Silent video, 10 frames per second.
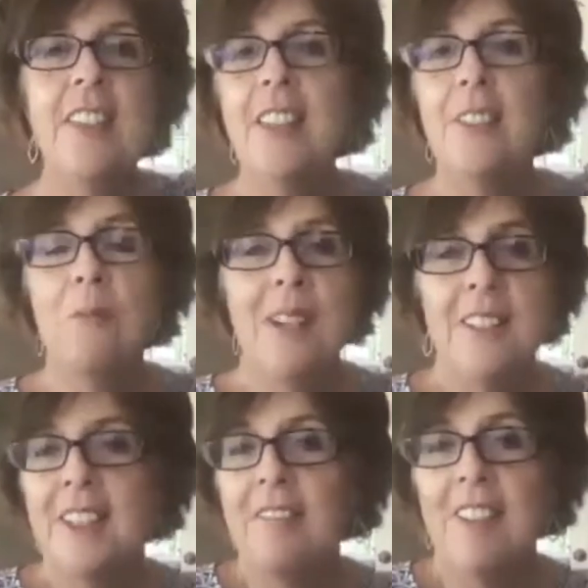then the
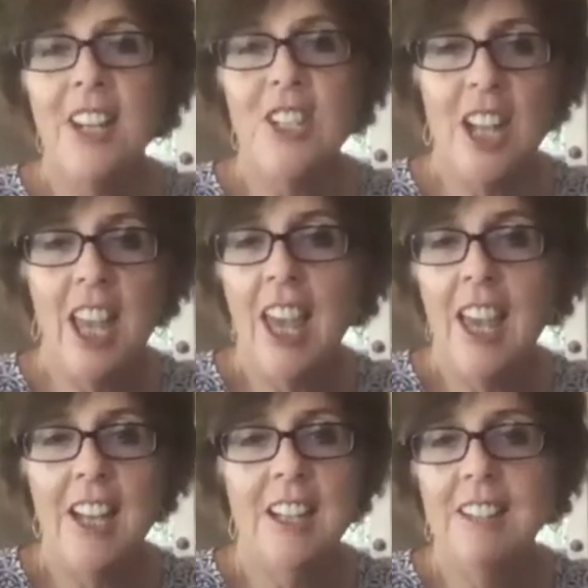ones that raise your
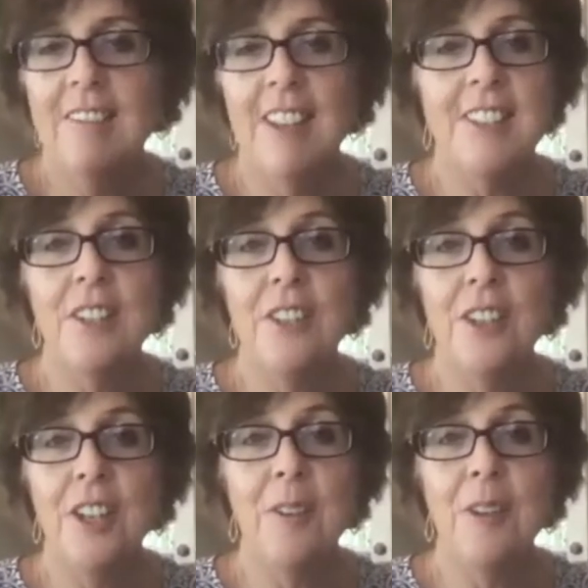hand, that's who you
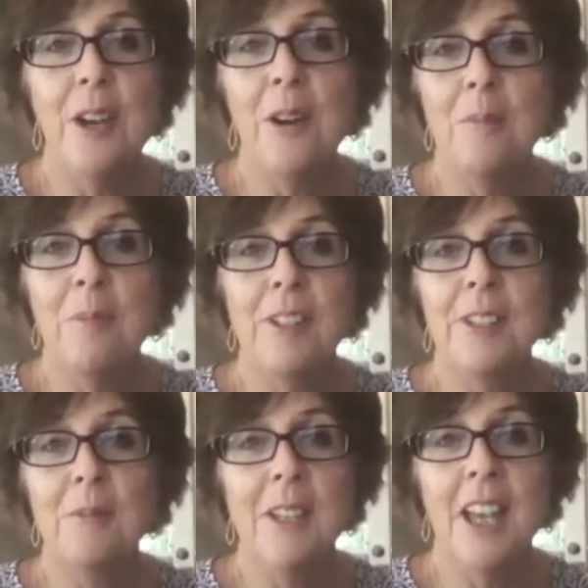go and help
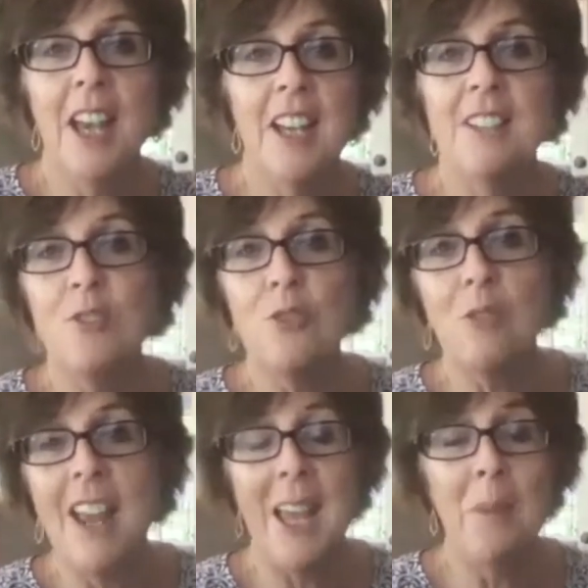because we can't
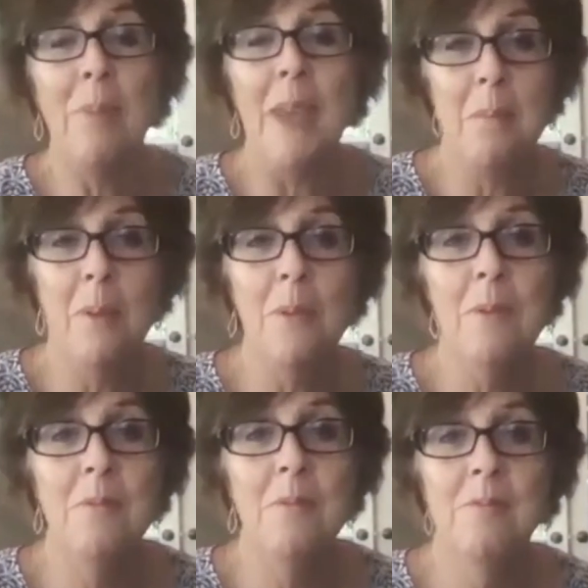drag
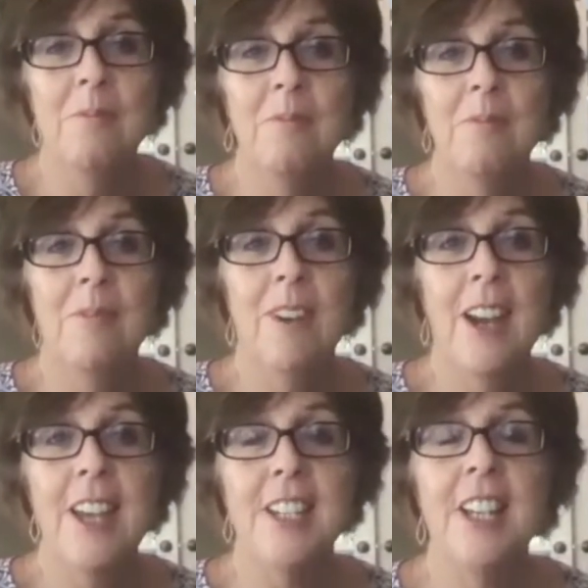people,
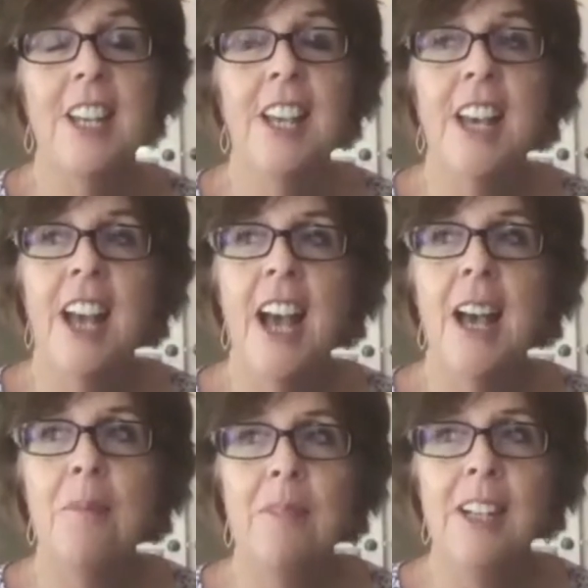right? Cool.
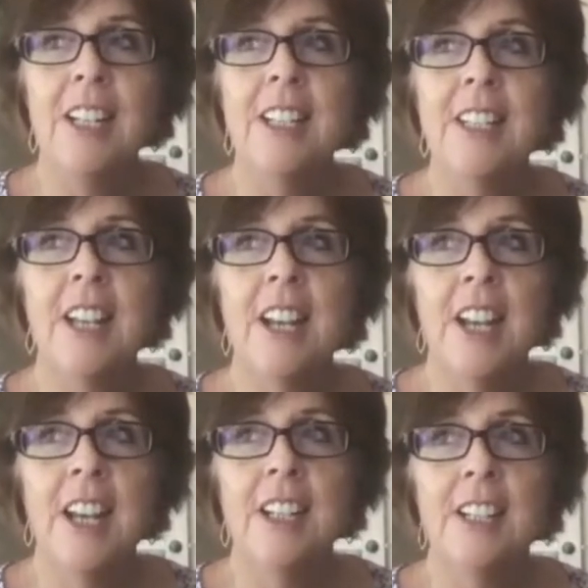Um,
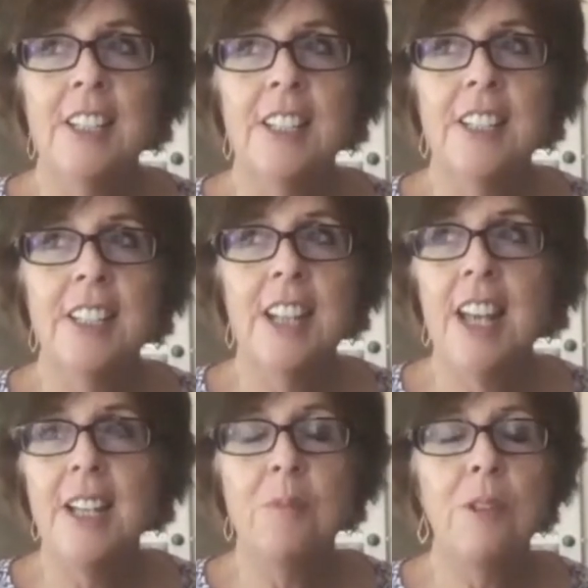
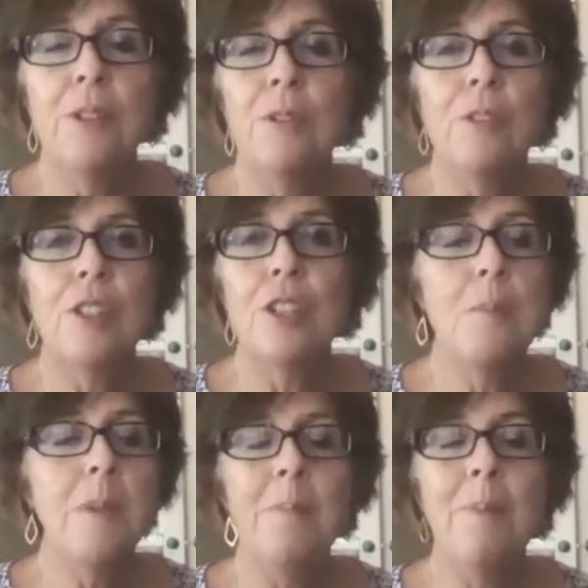today's world, so
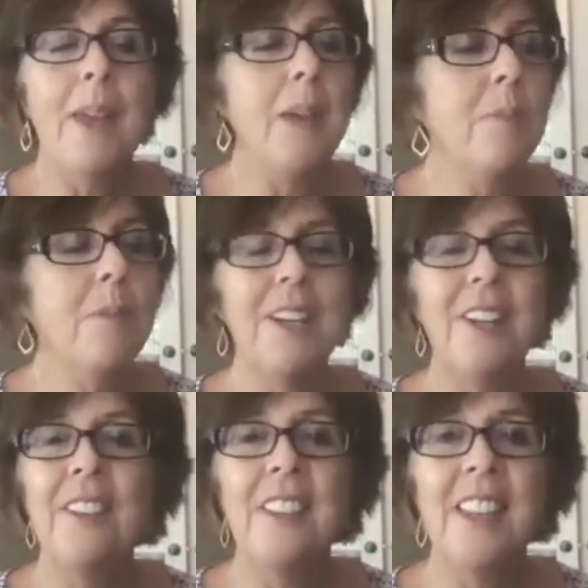many people, I
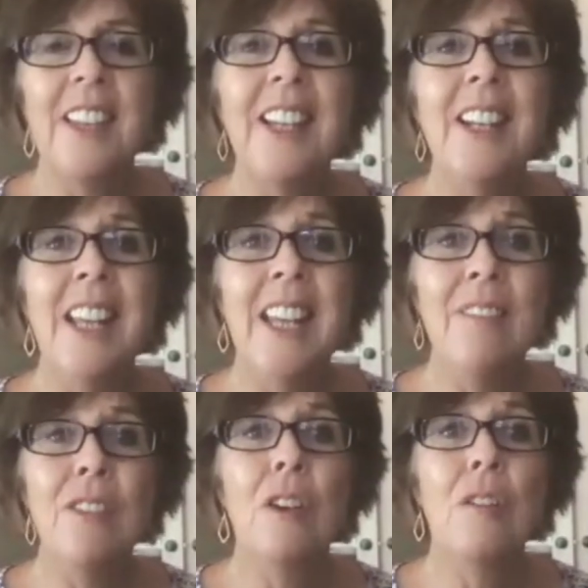don't think they can
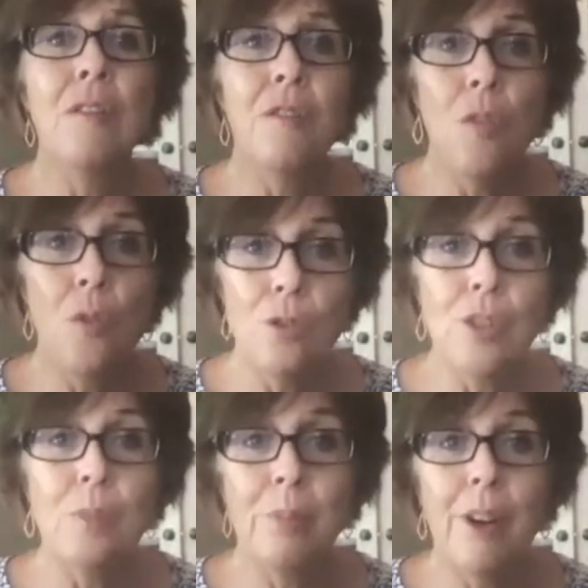even
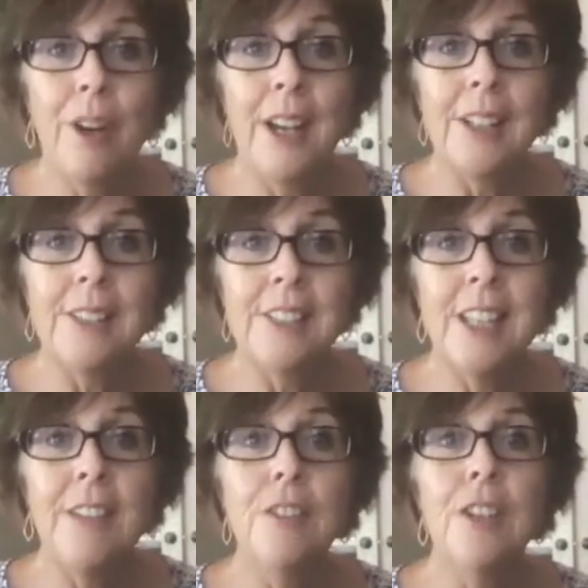afford the products,
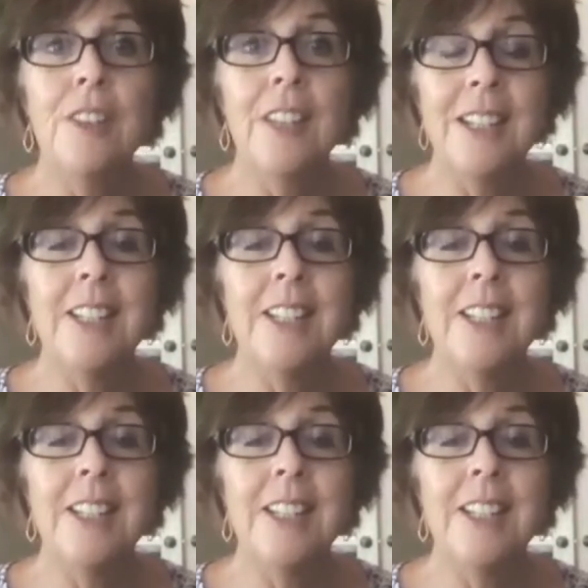even though they see the